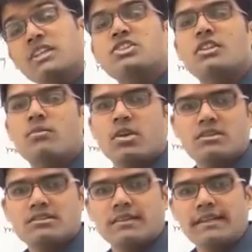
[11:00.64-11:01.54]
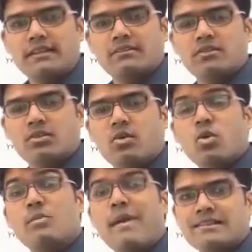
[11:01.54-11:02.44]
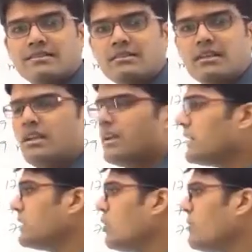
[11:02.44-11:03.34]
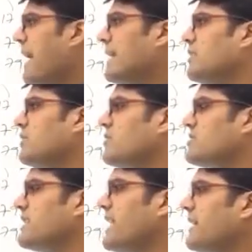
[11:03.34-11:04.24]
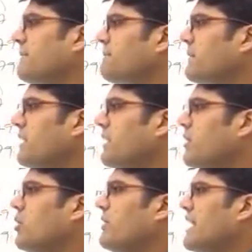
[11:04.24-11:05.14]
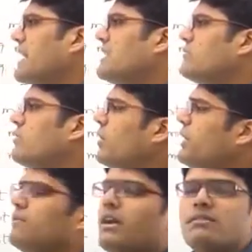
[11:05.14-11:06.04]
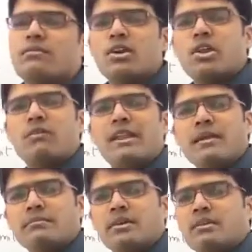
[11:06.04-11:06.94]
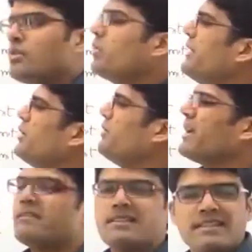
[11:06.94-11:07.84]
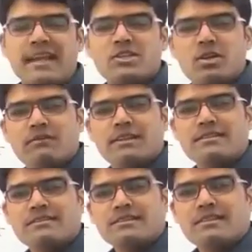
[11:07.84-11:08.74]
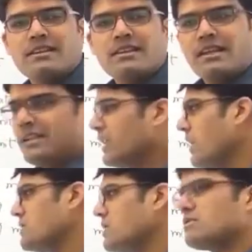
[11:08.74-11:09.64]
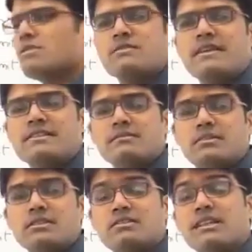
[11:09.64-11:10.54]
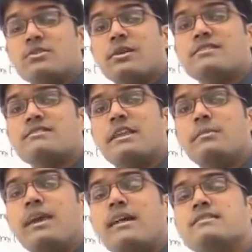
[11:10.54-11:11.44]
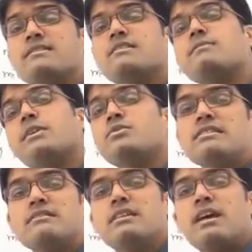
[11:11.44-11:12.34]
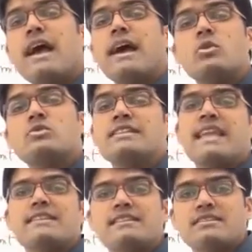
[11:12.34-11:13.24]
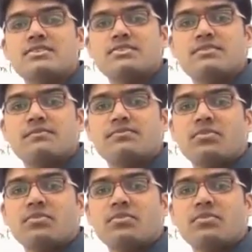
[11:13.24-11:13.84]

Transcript: initial models, right? The old pattern. In the old pattern, you would see that you know we either move only one word or one number only to one of the sides always and the logic is also very simple. Such questions can be answered just by using arrows and cancellations.